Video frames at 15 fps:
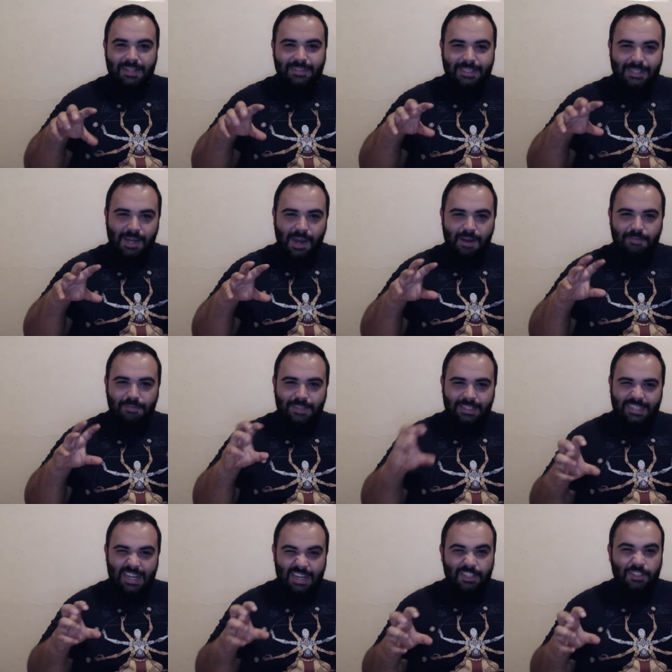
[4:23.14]
the
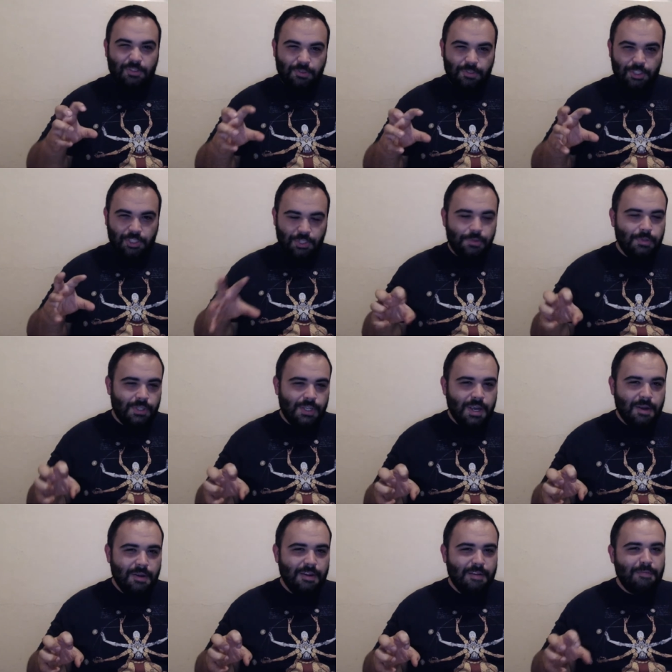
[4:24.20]
conflict extra
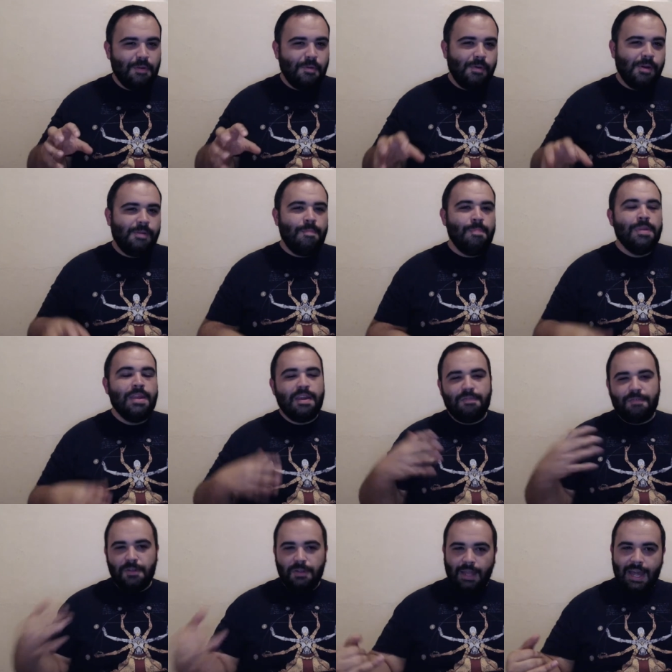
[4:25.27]
juicier, if you will,
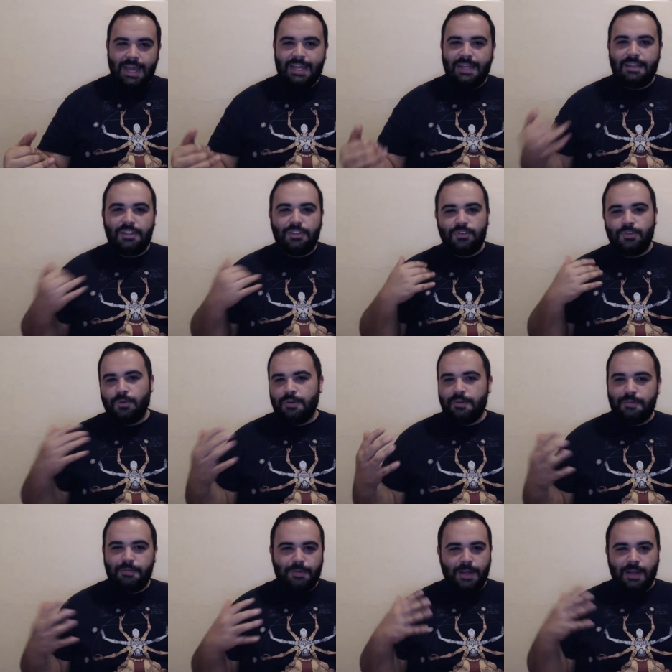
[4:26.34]
if you like these sort
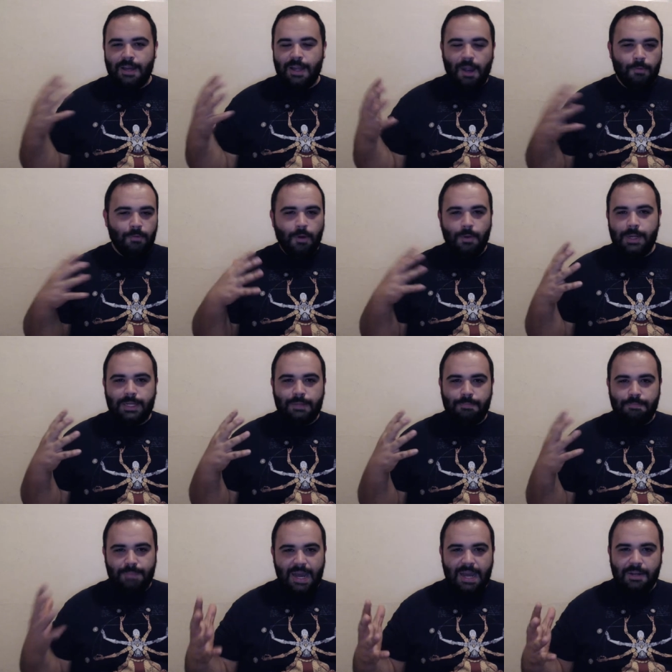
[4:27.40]
of uh, heroic
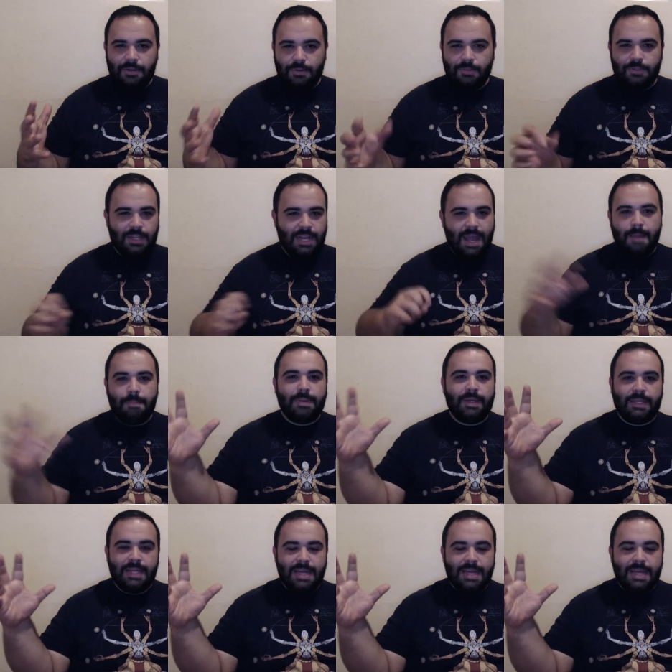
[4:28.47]
battles and epic